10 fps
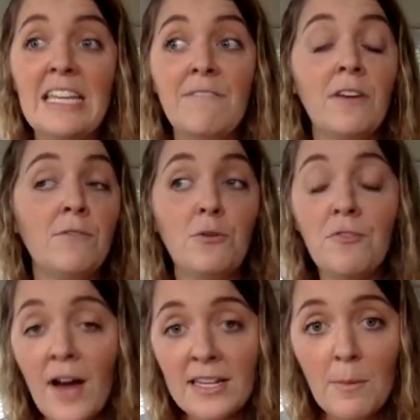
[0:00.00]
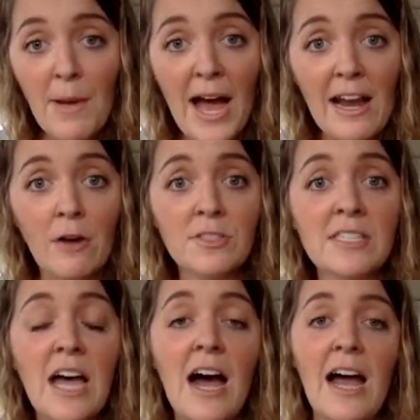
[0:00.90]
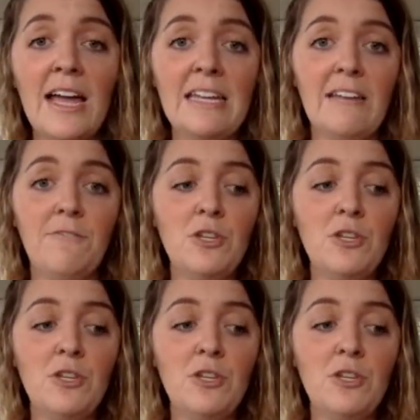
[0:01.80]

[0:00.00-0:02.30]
If you find a bat outside, if